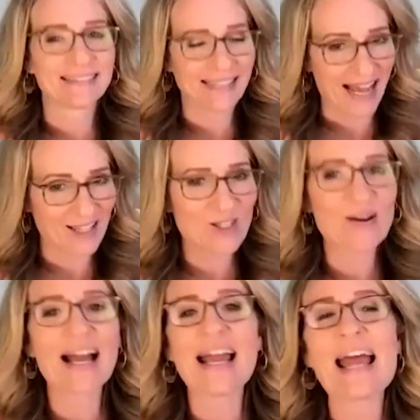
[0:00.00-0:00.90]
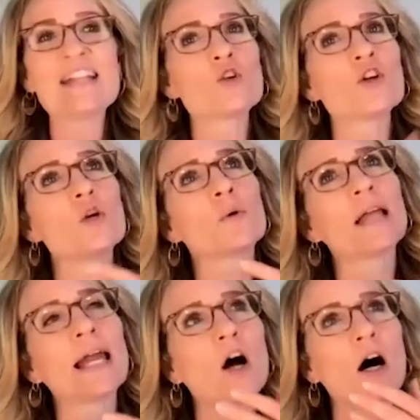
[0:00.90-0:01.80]
That's right. And so you were
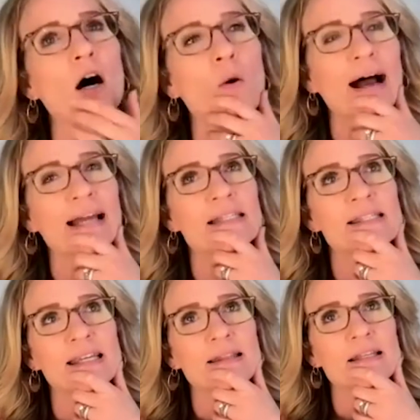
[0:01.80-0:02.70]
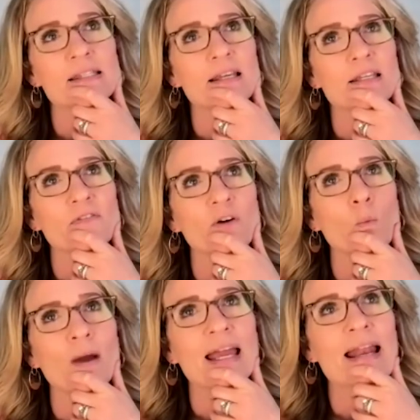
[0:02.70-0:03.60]
like, oh, I see this in a different
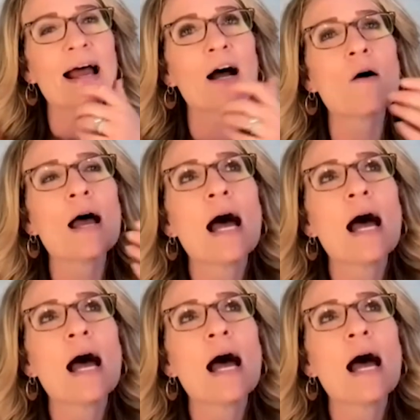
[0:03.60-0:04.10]
way now.